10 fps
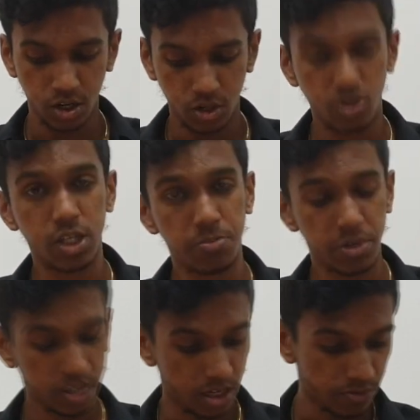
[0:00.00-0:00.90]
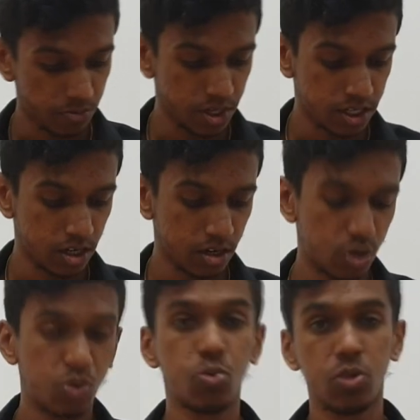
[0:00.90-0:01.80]
to disperse information
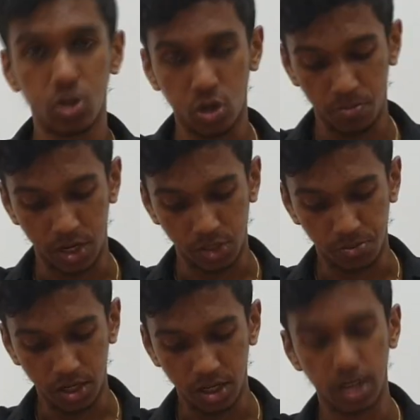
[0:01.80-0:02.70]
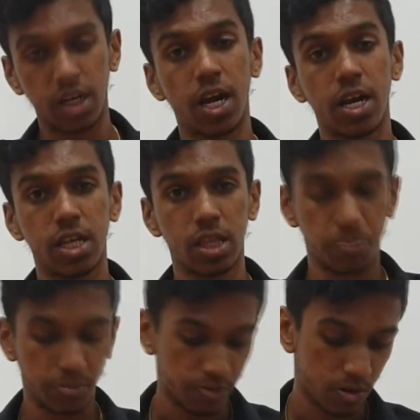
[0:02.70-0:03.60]
to the top management regarding the
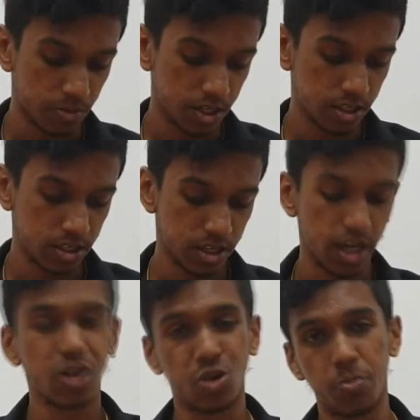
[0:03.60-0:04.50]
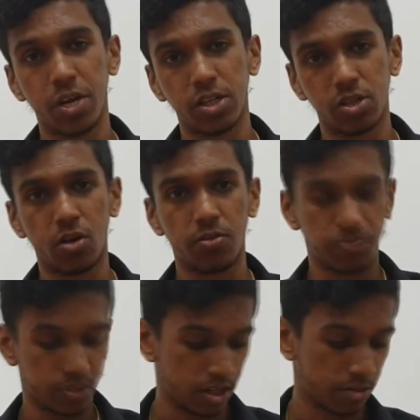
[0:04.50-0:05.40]
performance and comments of
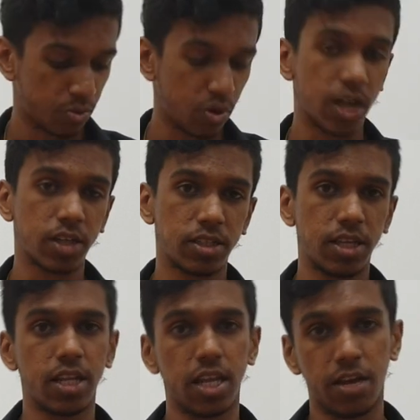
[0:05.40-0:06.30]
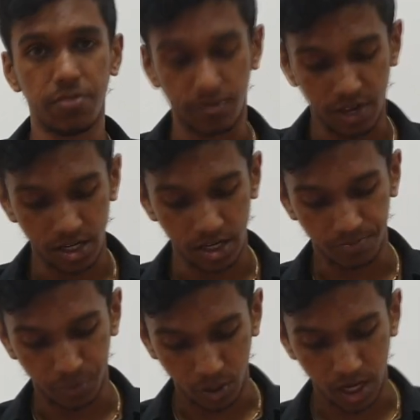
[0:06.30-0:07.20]
the products that they have invented.
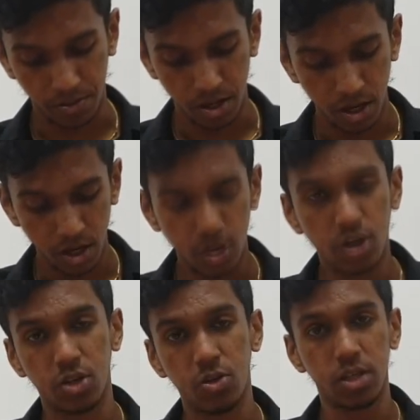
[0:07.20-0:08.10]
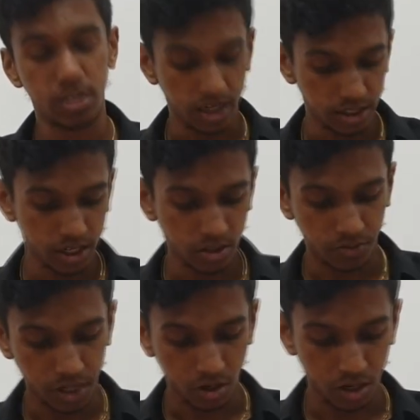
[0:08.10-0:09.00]
Okay, so the success of
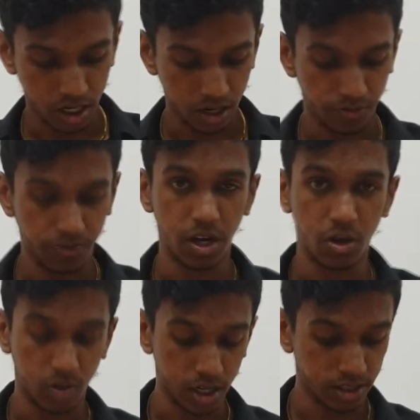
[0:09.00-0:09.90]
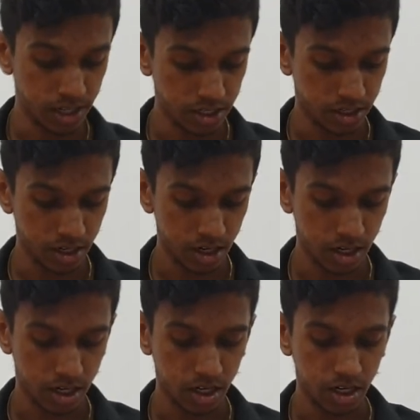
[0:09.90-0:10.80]
an organization
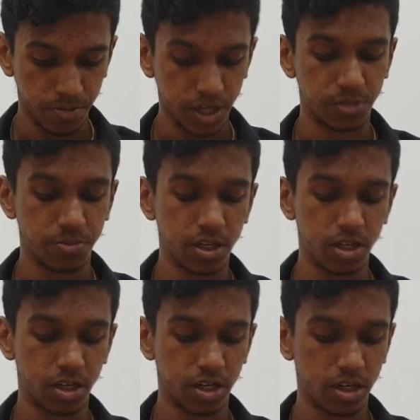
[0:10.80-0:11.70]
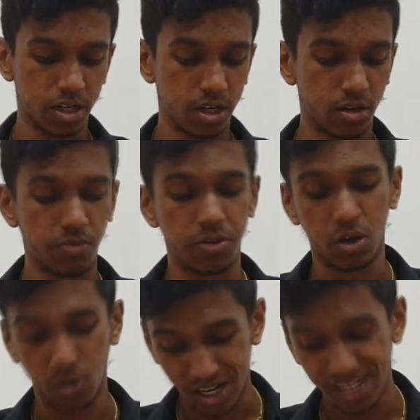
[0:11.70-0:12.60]
management of the
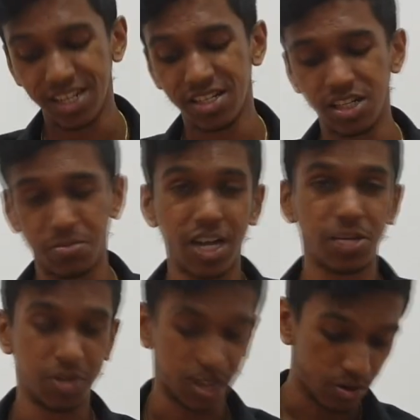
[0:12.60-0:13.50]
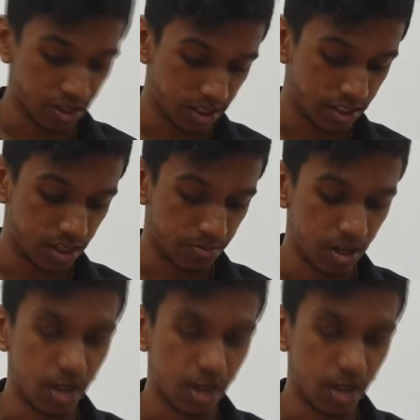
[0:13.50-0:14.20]
organization's management accounting system